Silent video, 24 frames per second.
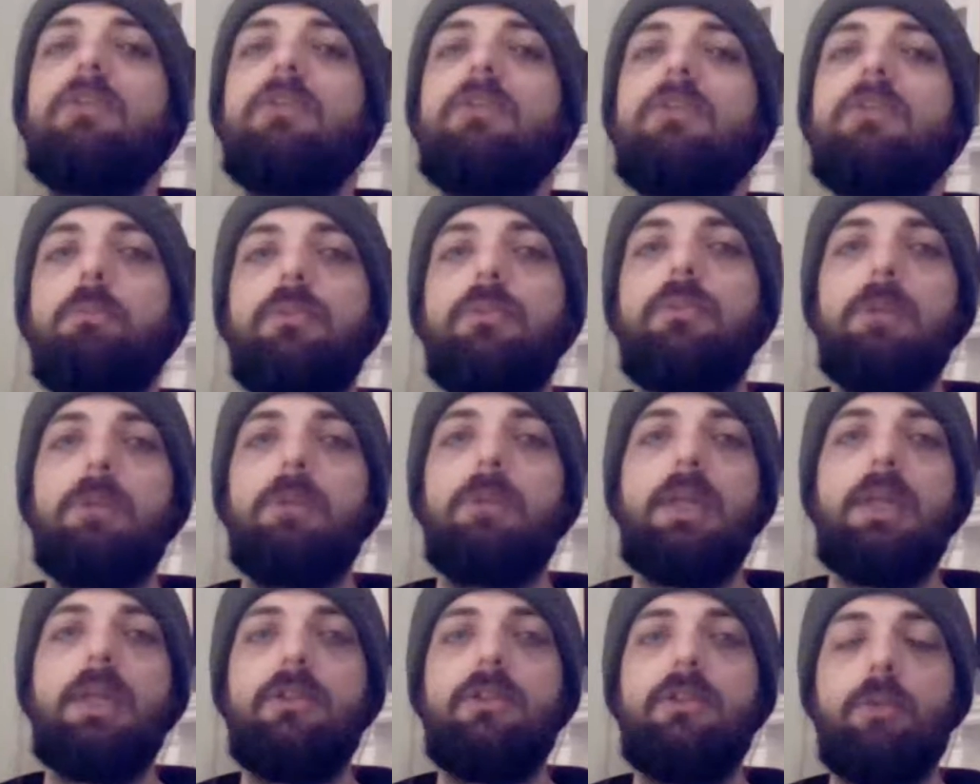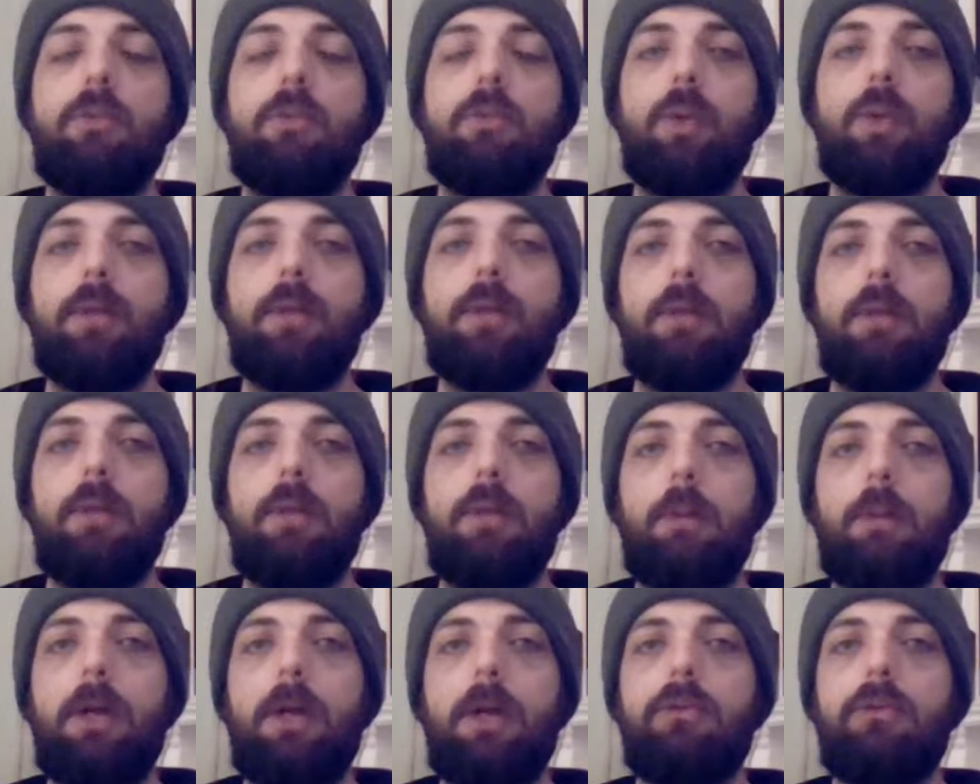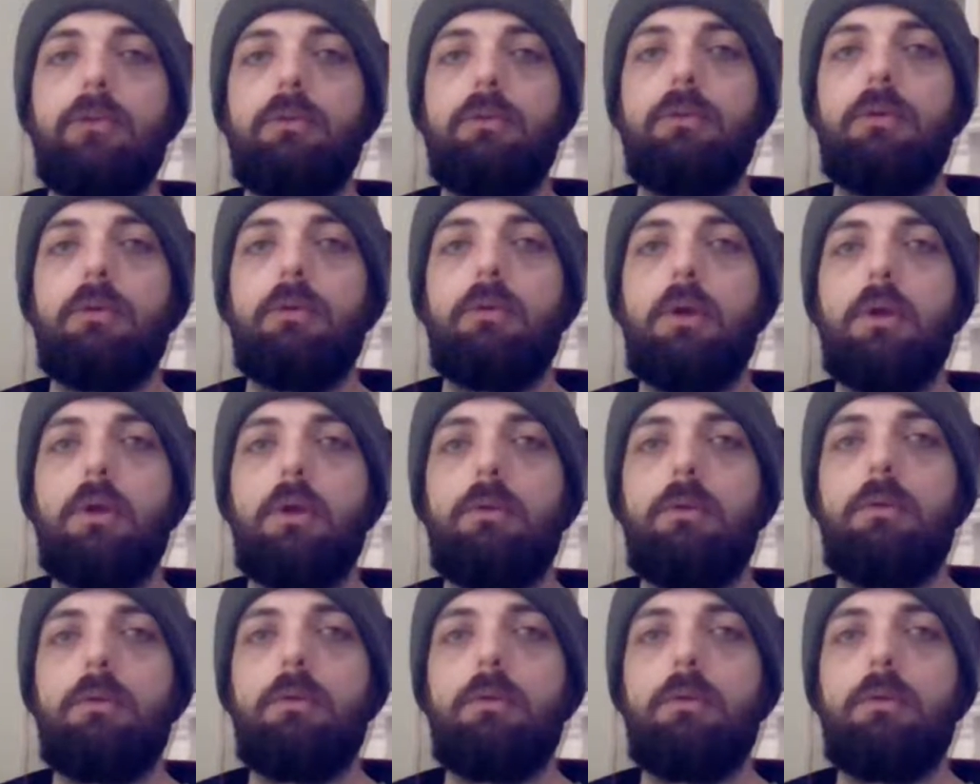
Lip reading: somebody needs to win that match, you know.